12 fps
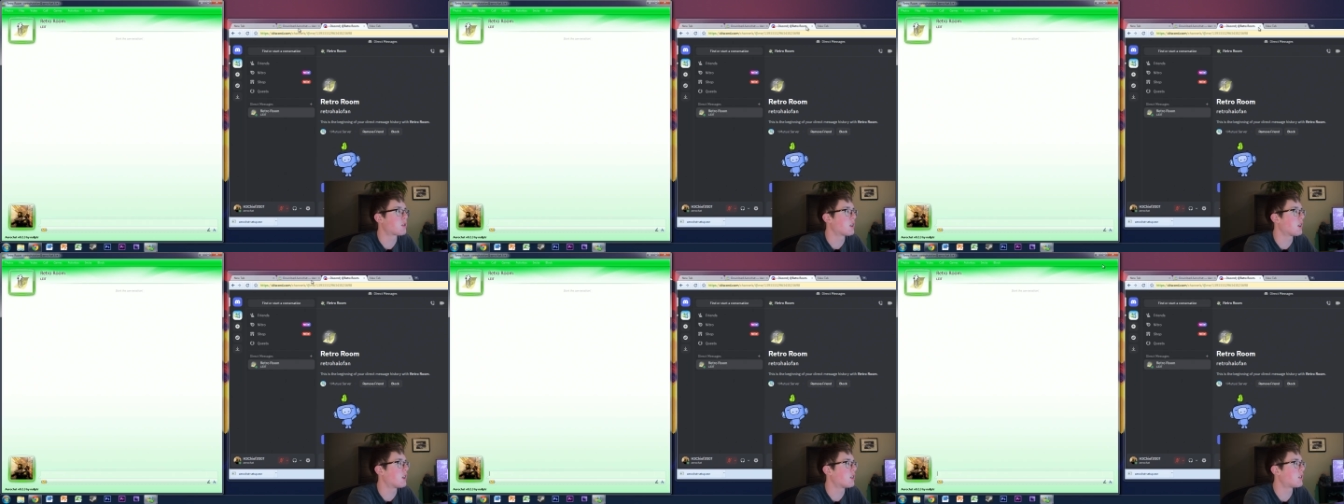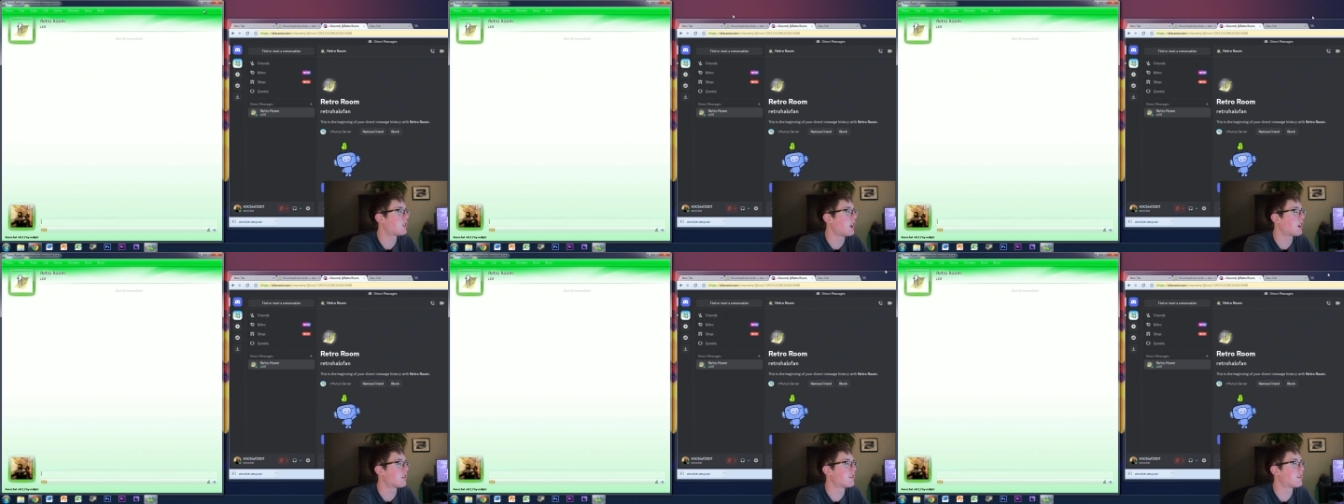for the
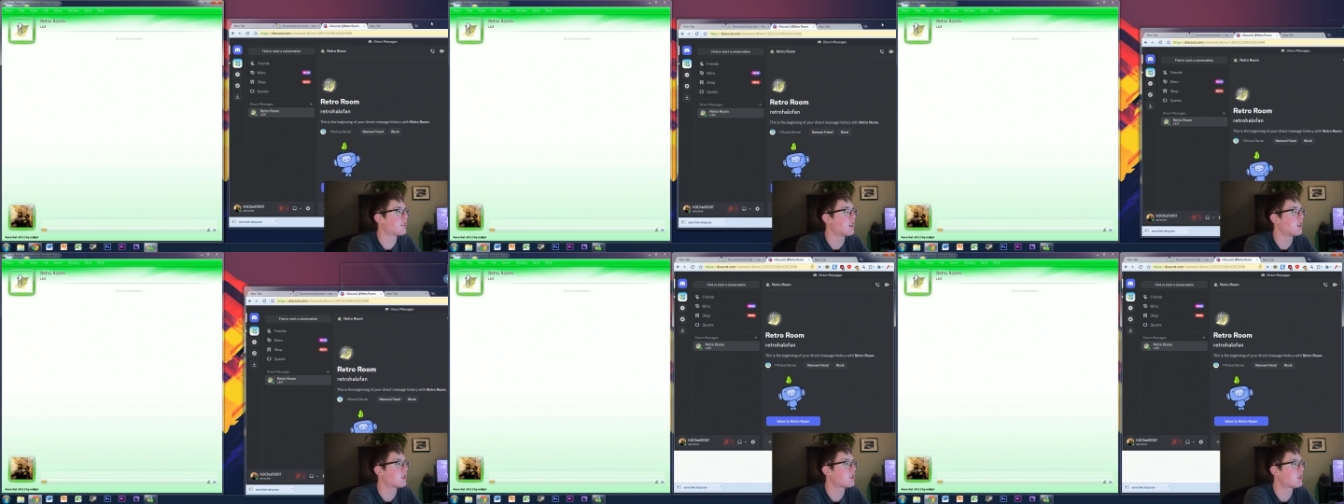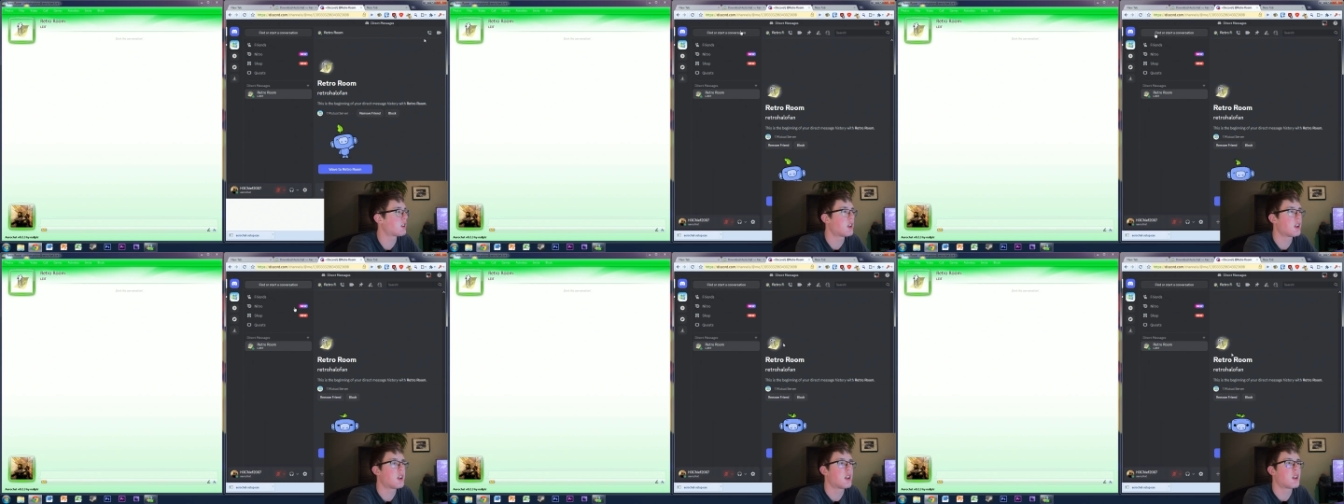sake of this.
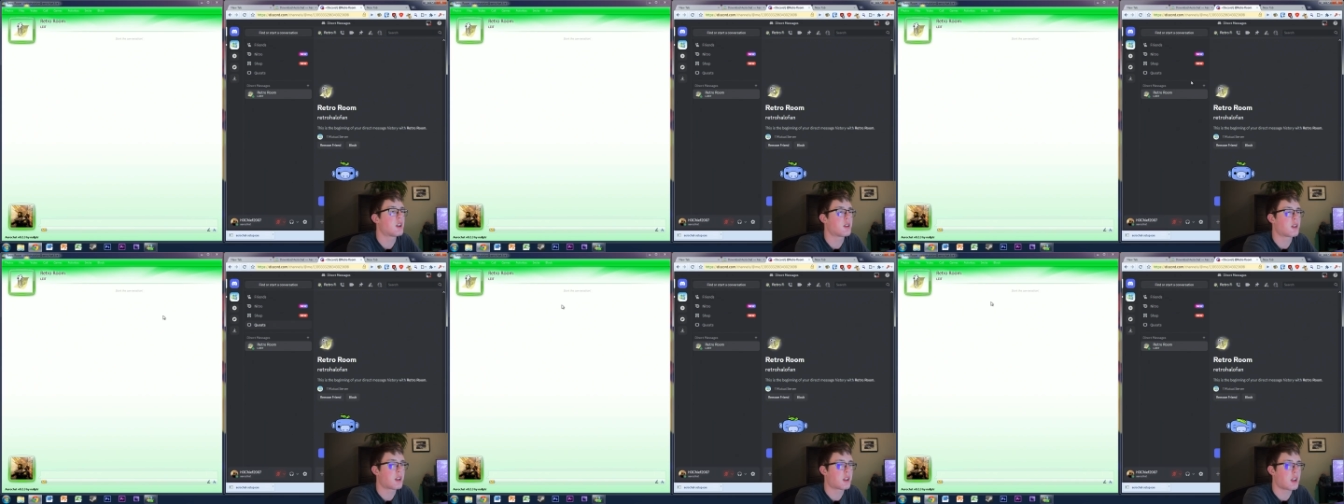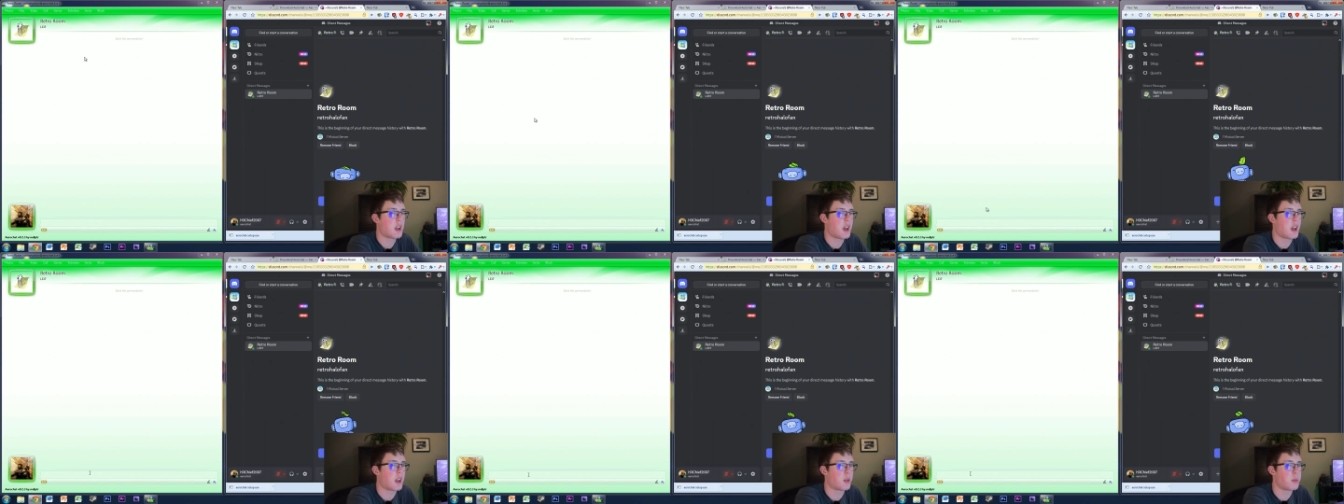
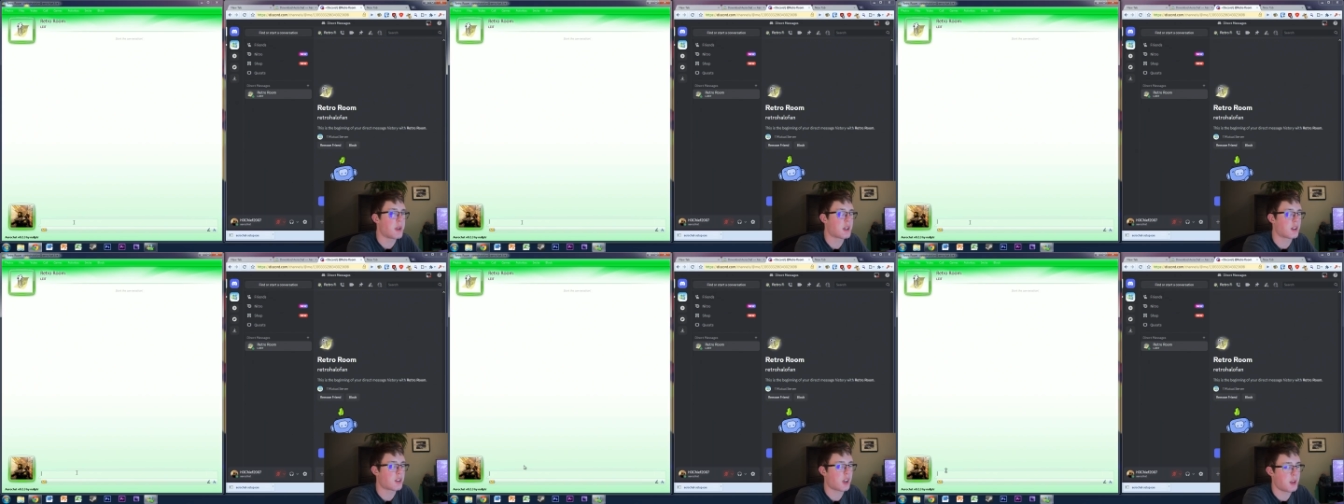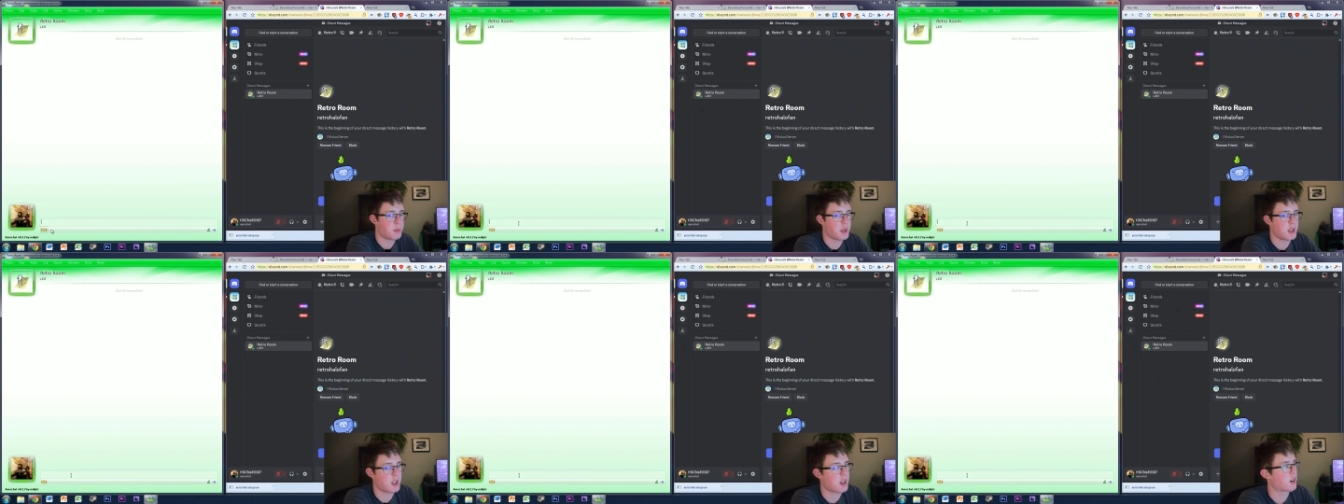And we can type
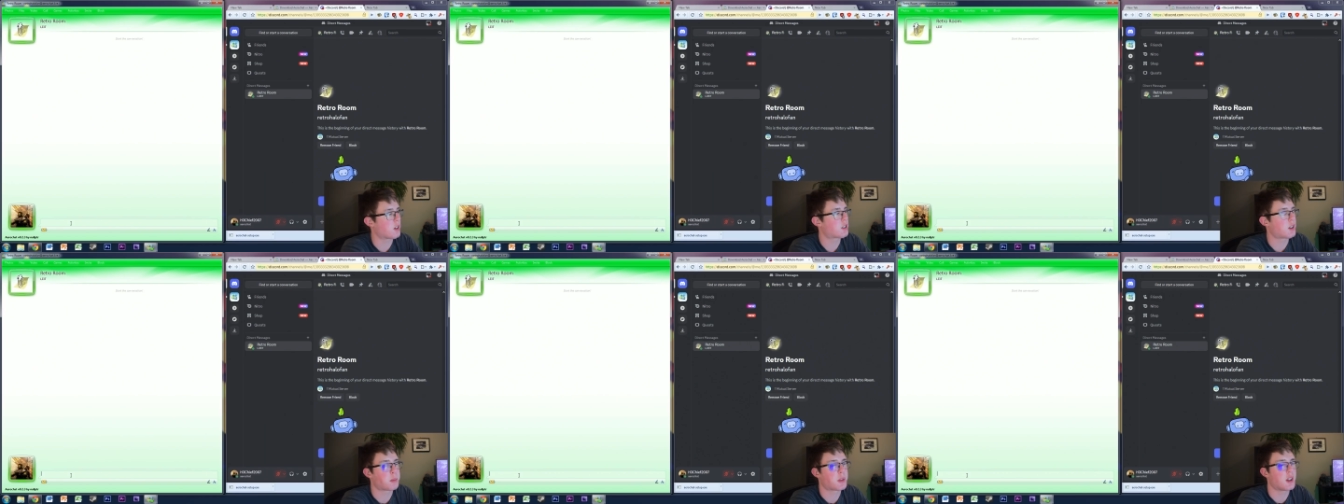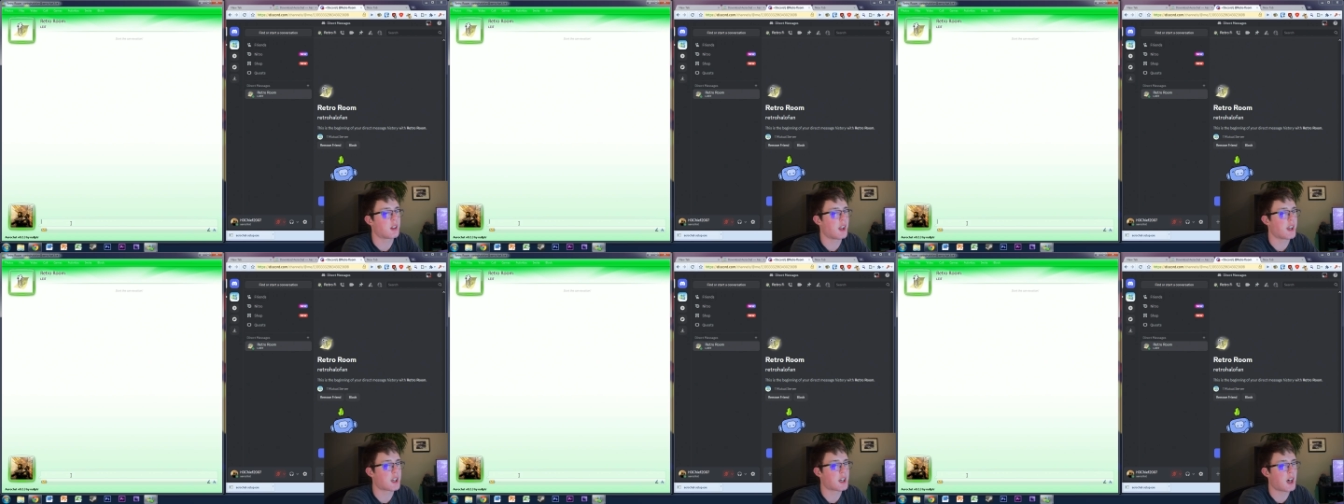in here something
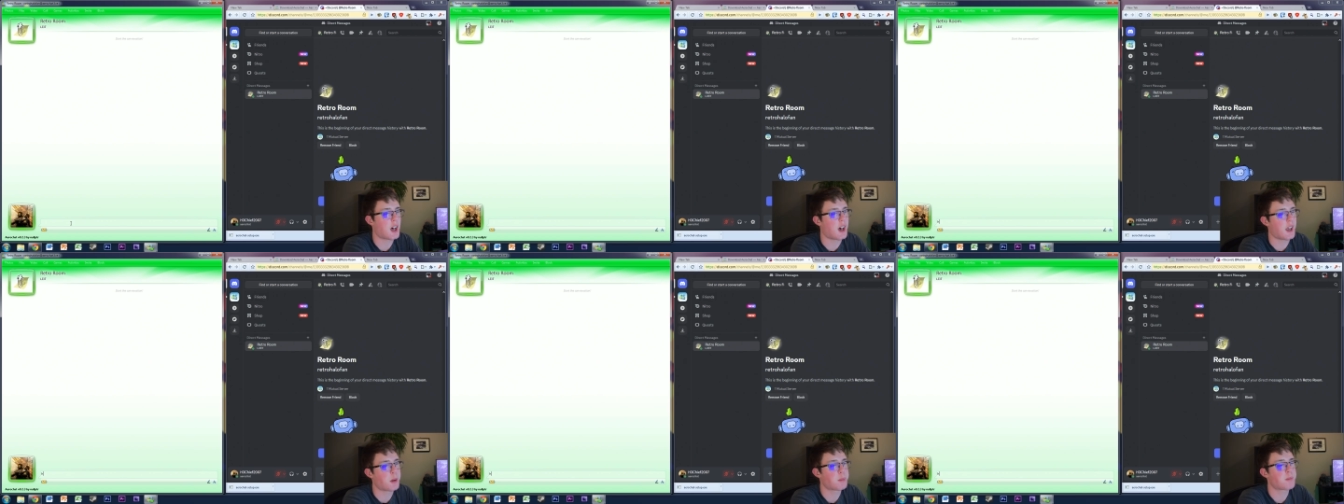like hi,